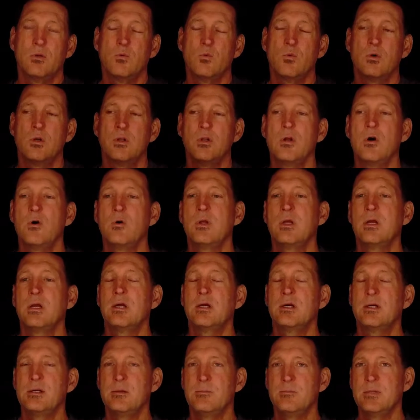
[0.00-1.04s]
loading
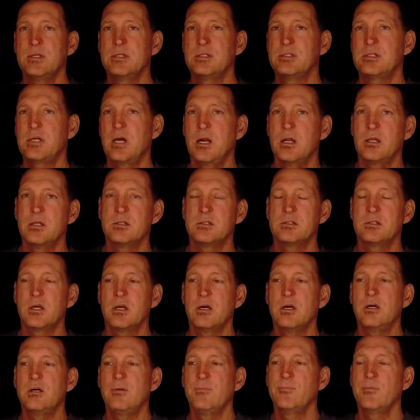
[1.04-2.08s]
this side of the
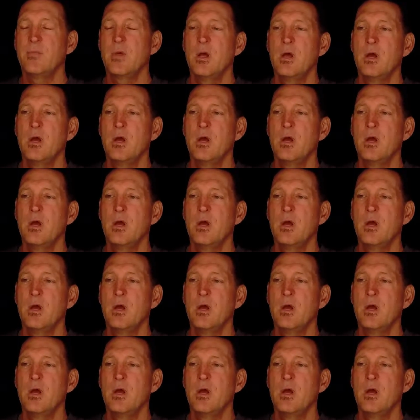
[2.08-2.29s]
skull.